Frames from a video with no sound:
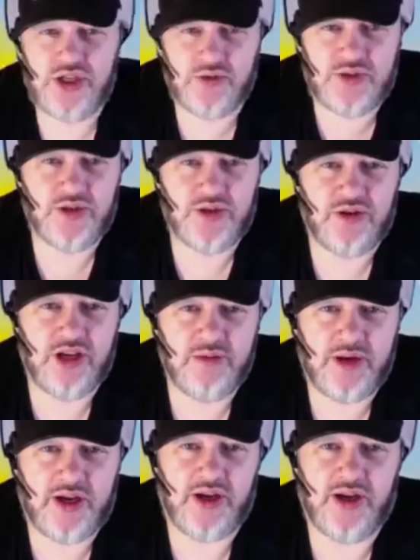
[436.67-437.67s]
were talking
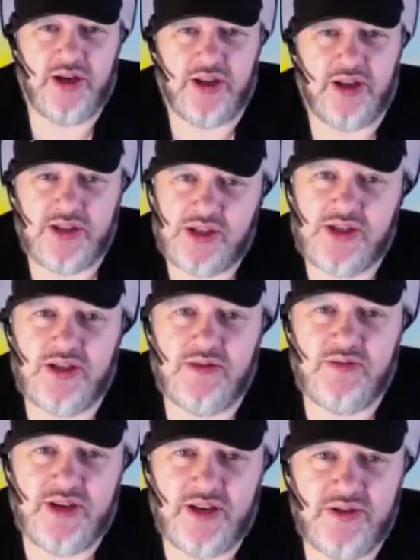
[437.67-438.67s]
about earlier. This is
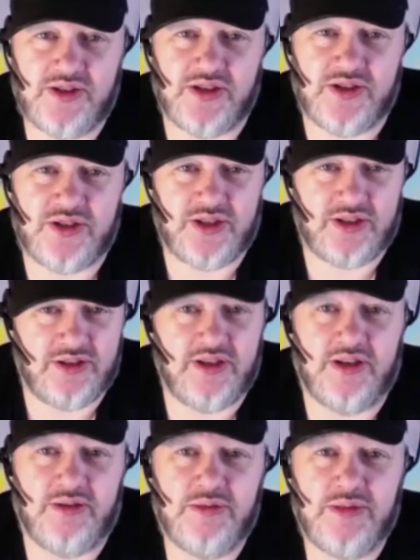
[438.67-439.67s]
someone else that's turned up.